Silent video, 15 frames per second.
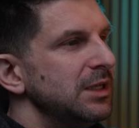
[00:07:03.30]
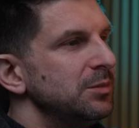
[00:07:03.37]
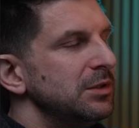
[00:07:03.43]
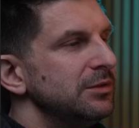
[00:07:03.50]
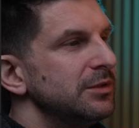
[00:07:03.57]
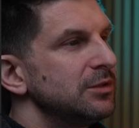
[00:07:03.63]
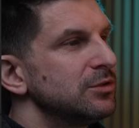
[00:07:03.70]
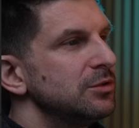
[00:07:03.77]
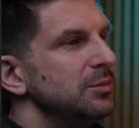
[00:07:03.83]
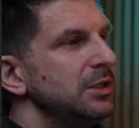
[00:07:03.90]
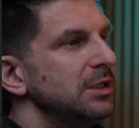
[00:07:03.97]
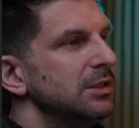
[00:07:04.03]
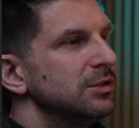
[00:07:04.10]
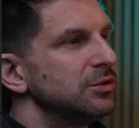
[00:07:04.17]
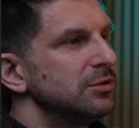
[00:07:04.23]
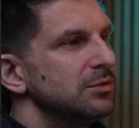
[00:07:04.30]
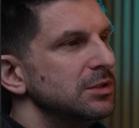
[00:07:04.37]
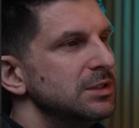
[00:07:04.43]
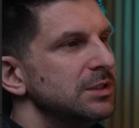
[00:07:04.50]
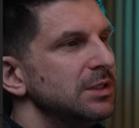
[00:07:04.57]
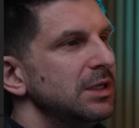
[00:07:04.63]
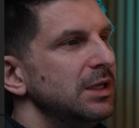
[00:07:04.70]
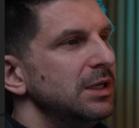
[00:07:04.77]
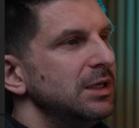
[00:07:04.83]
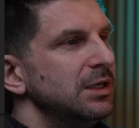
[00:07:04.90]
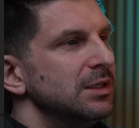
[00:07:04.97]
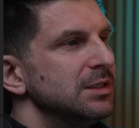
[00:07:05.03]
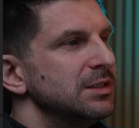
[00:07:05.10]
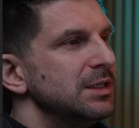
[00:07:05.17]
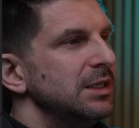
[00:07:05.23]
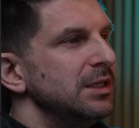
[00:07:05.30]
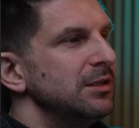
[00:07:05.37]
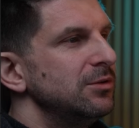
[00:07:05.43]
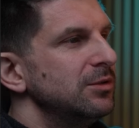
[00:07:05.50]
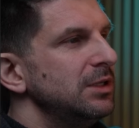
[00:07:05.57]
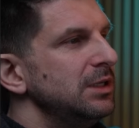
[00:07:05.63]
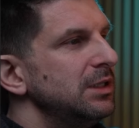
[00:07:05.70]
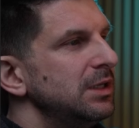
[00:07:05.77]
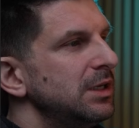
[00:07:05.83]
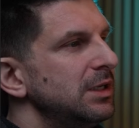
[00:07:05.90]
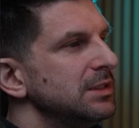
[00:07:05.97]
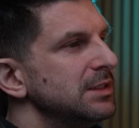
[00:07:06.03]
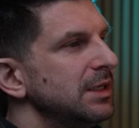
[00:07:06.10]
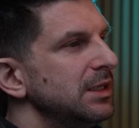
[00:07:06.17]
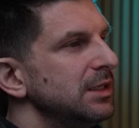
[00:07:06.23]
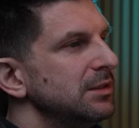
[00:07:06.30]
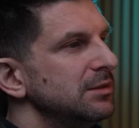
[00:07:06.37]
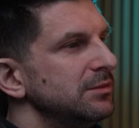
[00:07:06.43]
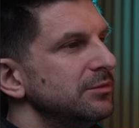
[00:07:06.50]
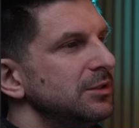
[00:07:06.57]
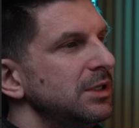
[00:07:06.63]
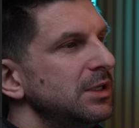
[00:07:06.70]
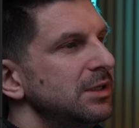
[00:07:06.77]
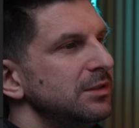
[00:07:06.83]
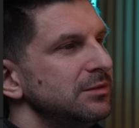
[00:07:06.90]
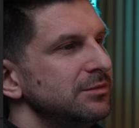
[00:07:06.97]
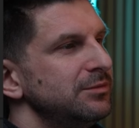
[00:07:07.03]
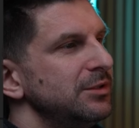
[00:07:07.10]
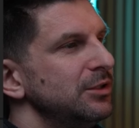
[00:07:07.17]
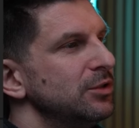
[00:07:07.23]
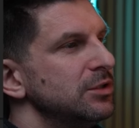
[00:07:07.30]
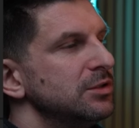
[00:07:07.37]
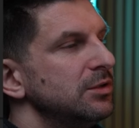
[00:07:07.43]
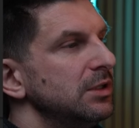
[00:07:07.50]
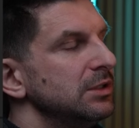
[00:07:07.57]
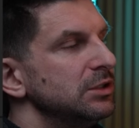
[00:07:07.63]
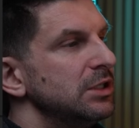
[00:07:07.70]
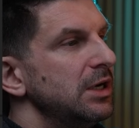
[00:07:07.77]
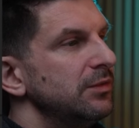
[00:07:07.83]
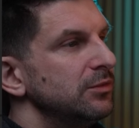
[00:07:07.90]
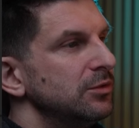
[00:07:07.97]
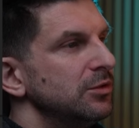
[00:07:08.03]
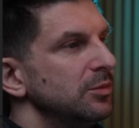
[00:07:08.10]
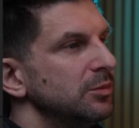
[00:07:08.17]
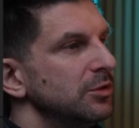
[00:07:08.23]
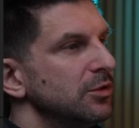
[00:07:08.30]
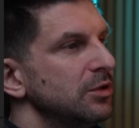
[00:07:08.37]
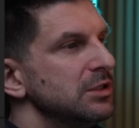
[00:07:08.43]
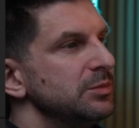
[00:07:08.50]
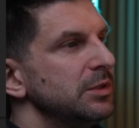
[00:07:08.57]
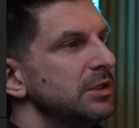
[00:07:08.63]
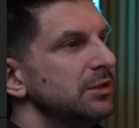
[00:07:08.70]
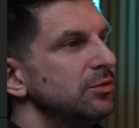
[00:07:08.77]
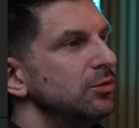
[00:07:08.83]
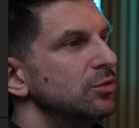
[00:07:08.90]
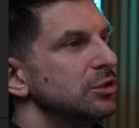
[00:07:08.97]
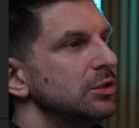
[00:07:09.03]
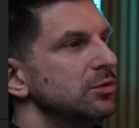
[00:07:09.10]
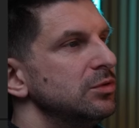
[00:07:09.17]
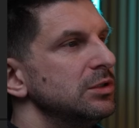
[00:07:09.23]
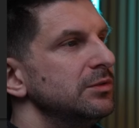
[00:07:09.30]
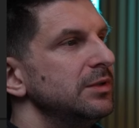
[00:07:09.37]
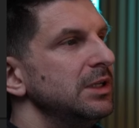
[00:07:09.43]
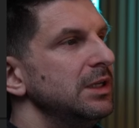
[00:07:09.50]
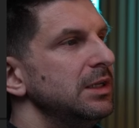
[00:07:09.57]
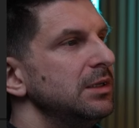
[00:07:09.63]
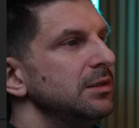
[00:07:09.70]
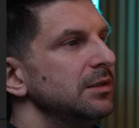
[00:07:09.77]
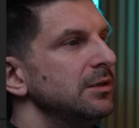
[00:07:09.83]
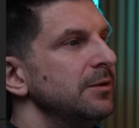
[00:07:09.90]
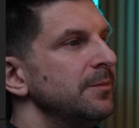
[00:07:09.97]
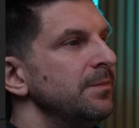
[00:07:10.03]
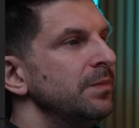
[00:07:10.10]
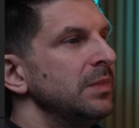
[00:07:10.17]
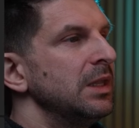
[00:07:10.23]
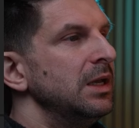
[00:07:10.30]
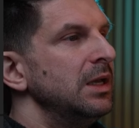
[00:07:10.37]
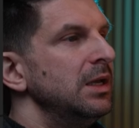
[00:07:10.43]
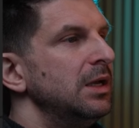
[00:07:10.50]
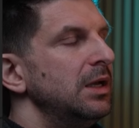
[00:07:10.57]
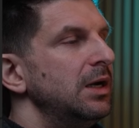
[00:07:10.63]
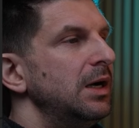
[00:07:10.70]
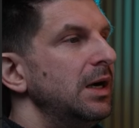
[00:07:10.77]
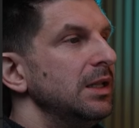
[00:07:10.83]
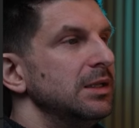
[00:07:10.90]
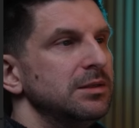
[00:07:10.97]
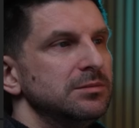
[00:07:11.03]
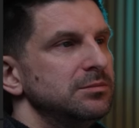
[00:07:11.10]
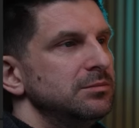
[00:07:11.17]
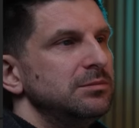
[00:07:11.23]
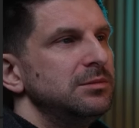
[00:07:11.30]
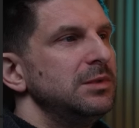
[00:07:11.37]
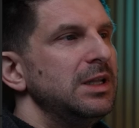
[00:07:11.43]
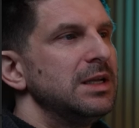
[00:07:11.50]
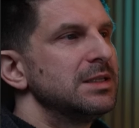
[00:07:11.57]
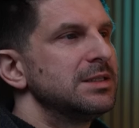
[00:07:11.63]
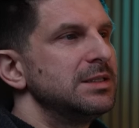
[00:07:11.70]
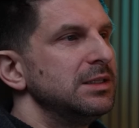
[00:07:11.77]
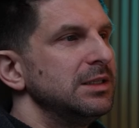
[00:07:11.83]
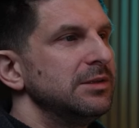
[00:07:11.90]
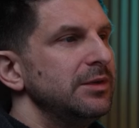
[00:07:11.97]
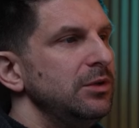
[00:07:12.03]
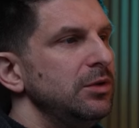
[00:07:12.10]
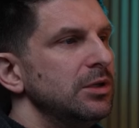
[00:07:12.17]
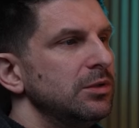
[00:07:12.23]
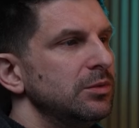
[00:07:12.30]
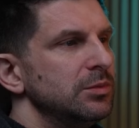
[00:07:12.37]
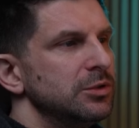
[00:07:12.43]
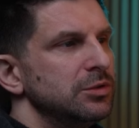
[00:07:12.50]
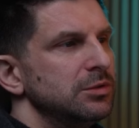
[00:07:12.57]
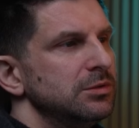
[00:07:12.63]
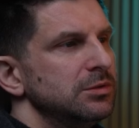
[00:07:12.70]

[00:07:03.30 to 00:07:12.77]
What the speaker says: and you understand that here it is. This is a person, and this is them, relative to the landscape. So the dimensions are very, very large. But we are not worried about that because